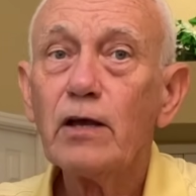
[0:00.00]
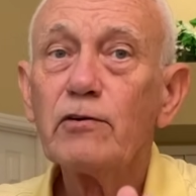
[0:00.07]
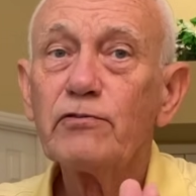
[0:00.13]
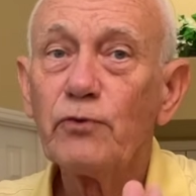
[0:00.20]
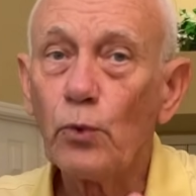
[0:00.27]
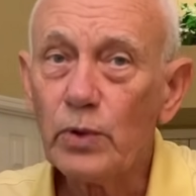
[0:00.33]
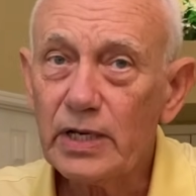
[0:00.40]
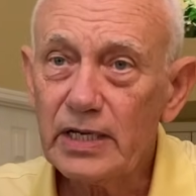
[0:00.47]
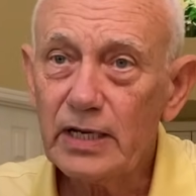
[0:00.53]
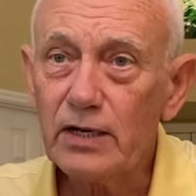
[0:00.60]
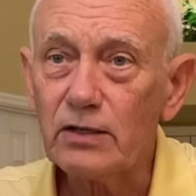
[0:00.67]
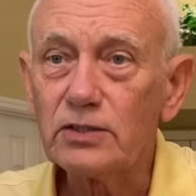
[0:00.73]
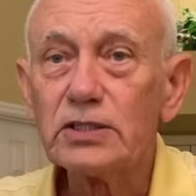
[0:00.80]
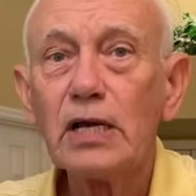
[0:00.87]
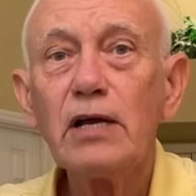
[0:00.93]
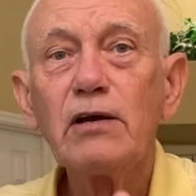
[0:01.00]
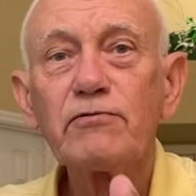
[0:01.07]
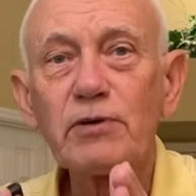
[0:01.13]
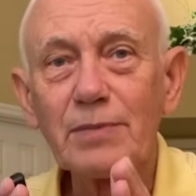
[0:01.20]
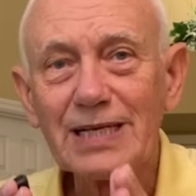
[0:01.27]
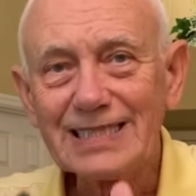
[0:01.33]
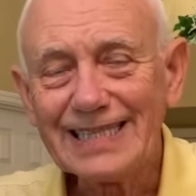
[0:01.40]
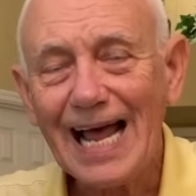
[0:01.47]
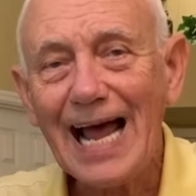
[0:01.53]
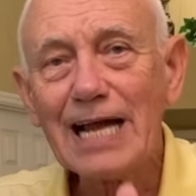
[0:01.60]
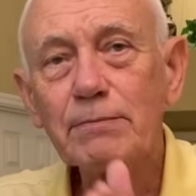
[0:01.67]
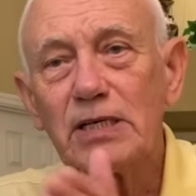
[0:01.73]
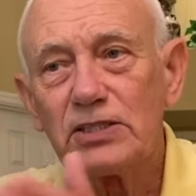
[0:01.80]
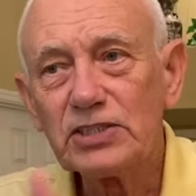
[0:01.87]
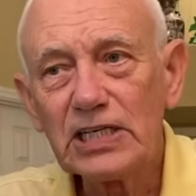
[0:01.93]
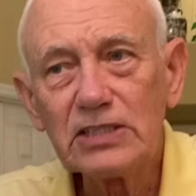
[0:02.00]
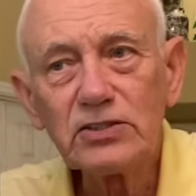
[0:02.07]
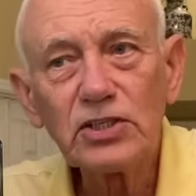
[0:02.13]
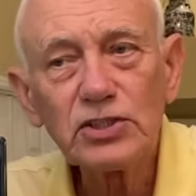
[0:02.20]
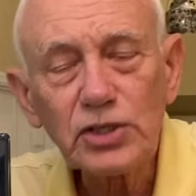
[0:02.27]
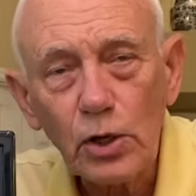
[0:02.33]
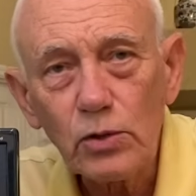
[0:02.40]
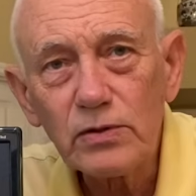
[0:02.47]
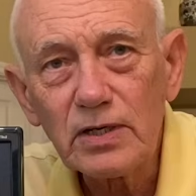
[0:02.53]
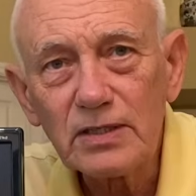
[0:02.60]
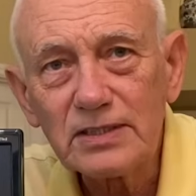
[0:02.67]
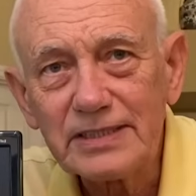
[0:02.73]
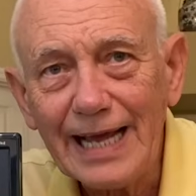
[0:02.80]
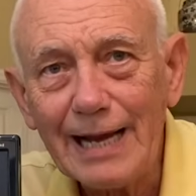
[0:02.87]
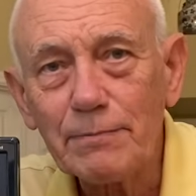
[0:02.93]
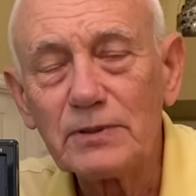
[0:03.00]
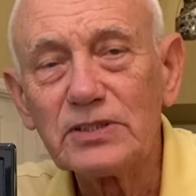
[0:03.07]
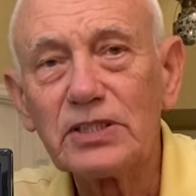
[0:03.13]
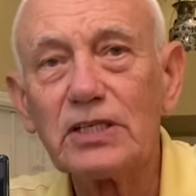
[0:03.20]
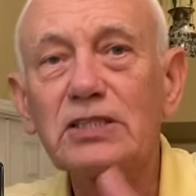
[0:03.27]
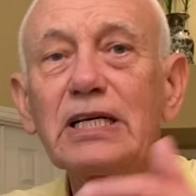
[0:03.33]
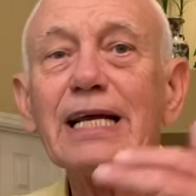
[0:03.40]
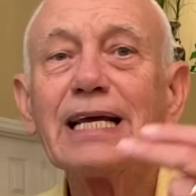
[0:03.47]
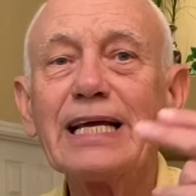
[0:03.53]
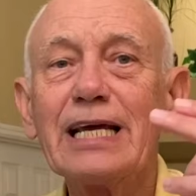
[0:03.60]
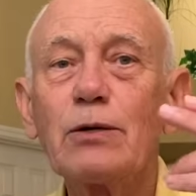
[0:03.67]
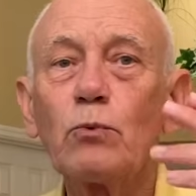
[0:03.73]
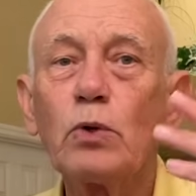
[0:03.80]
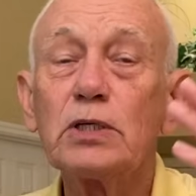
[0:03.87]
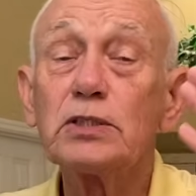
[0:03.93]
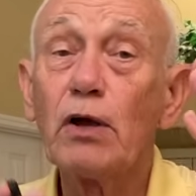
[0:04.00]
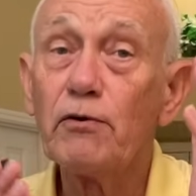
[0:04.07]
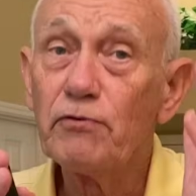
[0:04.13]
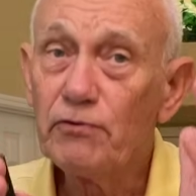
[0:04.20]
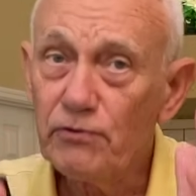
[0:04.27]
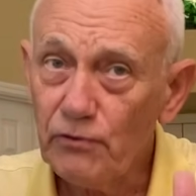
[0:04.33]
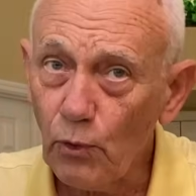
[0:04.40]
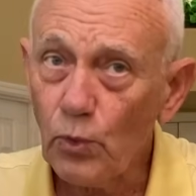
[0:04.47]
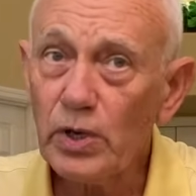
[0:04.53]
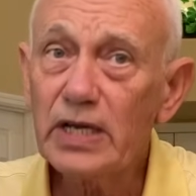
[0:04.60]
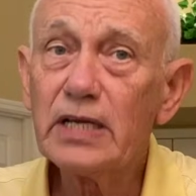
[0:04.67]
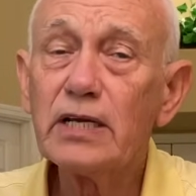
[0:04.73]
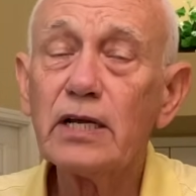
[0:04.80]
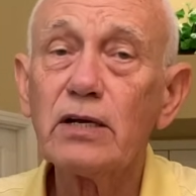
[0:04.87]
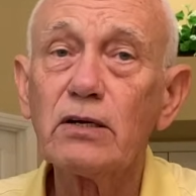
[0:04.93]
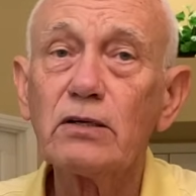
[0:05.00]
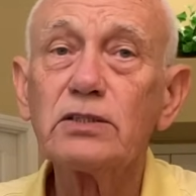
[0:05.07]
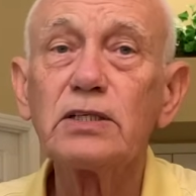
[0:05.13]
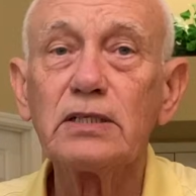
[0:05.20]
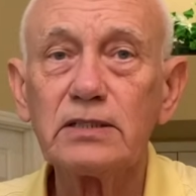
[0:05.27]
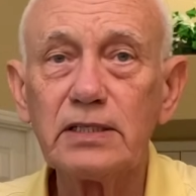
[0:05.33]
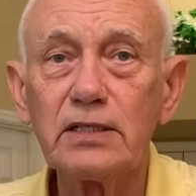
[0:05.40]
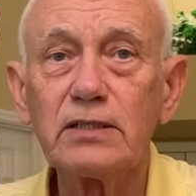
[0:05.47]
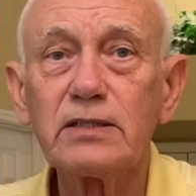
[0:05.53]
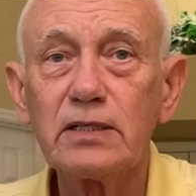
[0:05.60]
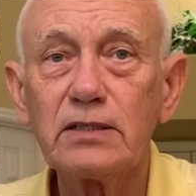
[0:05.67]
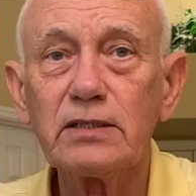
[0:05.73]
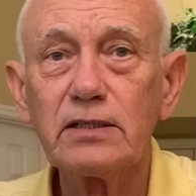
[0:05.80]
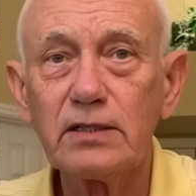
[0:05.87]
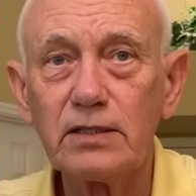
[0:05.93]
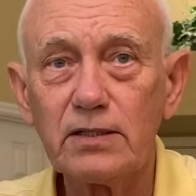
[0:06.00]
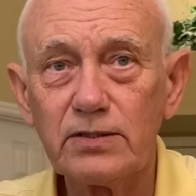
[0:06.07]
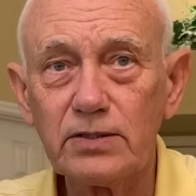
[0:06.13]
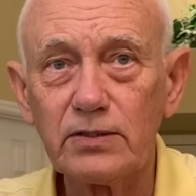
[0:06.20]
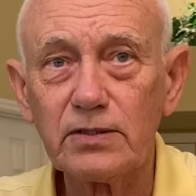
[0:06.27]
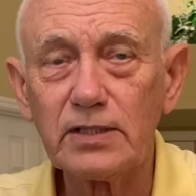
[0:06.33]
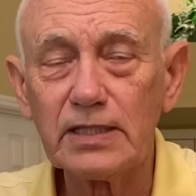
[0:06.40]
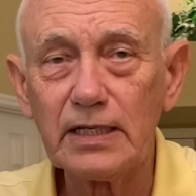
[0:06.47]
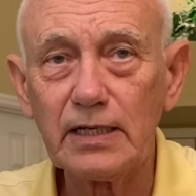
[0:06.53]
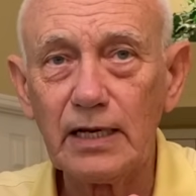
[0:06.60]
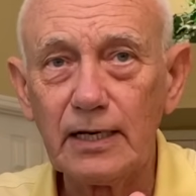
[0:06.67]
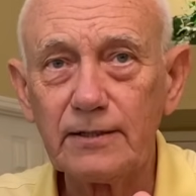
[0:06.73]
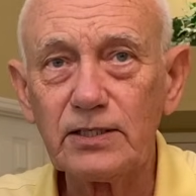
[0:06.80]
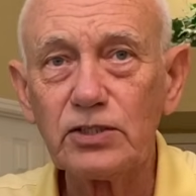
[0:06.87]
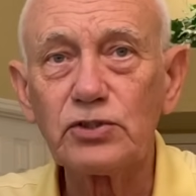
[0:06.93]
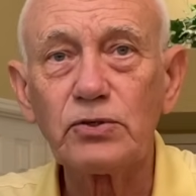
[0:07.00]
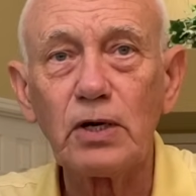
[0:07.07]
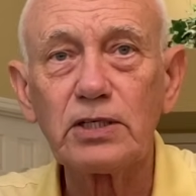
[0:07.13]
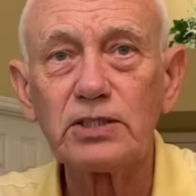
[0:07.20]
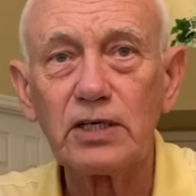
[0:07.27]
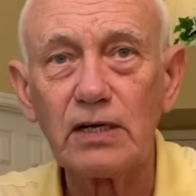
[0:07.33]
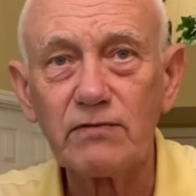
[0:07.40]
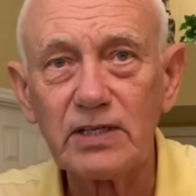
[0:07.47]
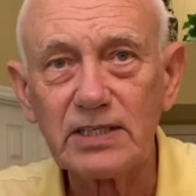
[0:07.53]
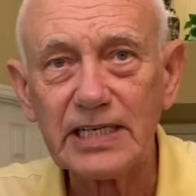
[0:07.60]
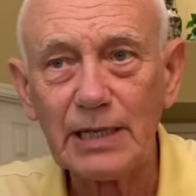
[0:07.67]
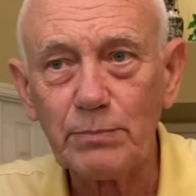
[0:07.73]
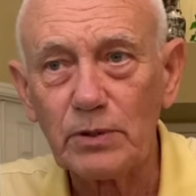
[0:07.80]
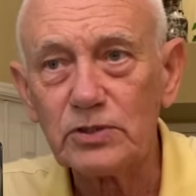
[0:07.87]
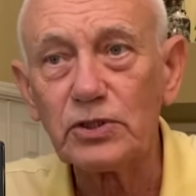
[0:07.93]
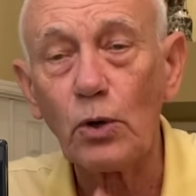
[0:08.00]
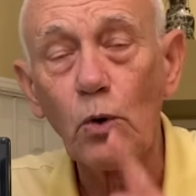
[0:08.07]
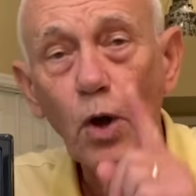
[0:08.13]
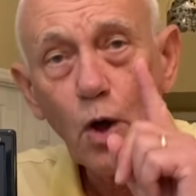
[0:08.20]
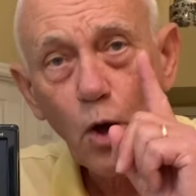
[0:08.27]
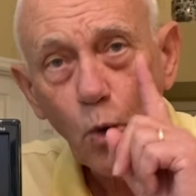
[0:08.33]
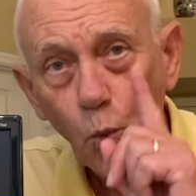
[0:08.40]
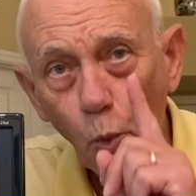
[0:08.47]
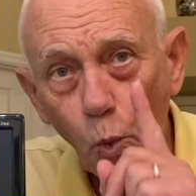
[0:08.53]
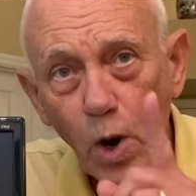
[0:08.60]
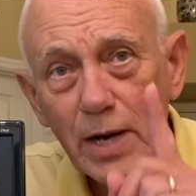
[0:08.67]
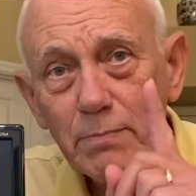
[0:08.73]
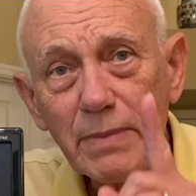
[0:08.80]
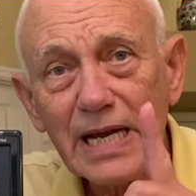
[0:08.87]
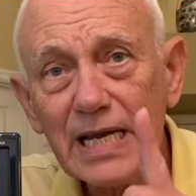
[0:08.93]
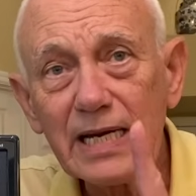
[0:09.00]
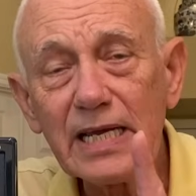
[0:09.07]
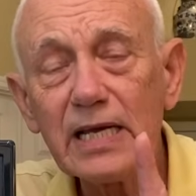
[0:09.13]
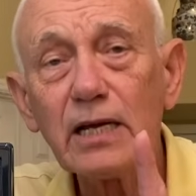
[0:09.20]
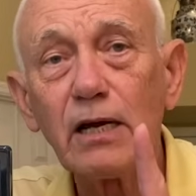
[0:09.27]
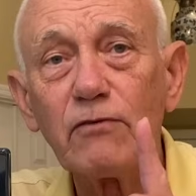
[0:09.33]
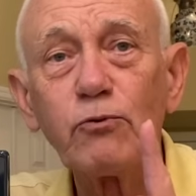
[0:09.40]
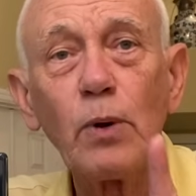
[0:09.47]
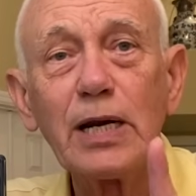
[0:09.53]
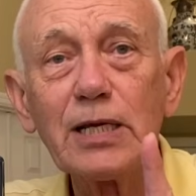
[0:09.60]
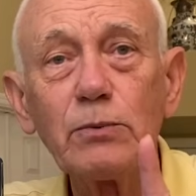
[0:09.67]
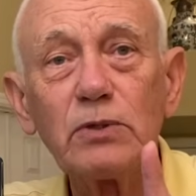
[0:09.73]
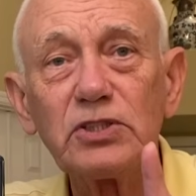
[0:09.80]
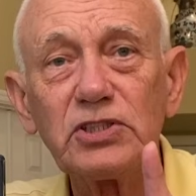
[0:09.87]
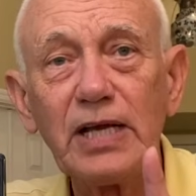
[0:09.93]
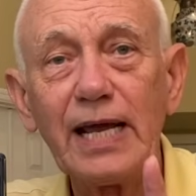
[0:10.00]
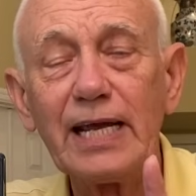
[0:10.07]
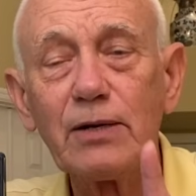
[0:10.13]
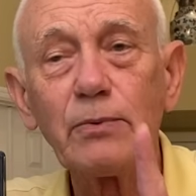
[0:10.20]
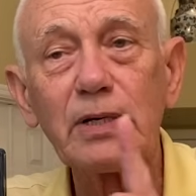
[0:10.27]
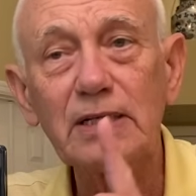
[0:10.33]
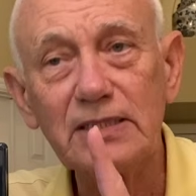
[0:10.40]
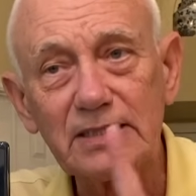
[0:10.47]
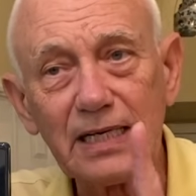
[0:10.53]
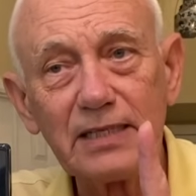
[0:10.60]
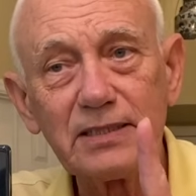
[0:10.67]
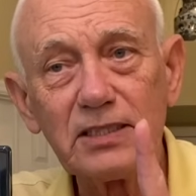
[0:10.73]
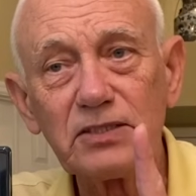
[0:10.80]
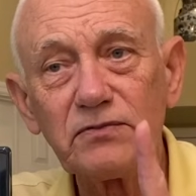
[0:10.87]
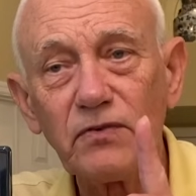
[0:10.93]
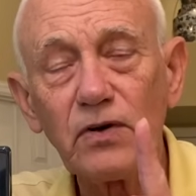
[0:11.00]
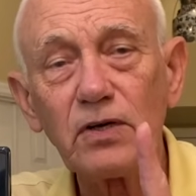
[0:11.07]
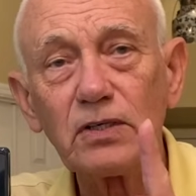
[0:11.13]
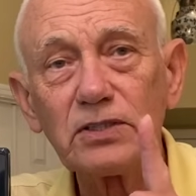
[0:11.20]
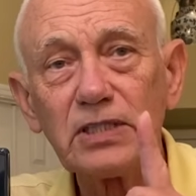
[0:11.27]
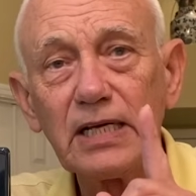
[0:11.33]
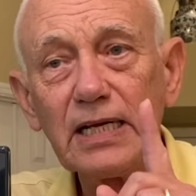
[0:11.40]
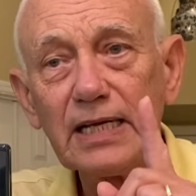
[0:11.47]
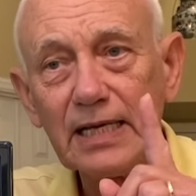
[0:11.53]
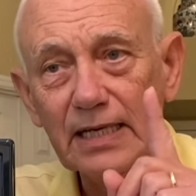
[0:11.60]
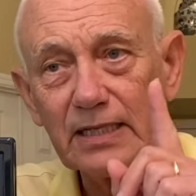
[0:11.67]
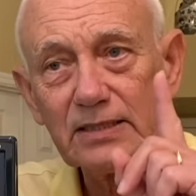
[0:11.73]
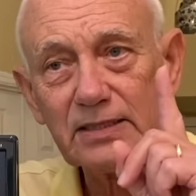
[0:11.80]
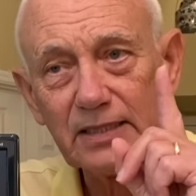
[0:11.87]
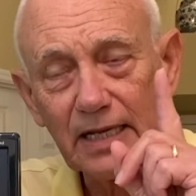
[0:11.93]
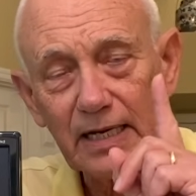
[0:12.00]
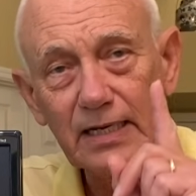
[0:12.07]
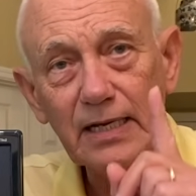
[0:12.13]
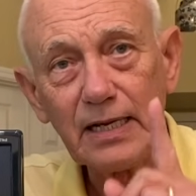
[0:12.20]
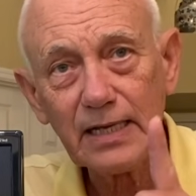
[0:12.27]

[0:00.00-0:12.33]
forty years. From the time that Jesus told the disciples this, it was forty years until the, till the uh, destruction of the temple. So one meaning of what he was saying when he says this verse is that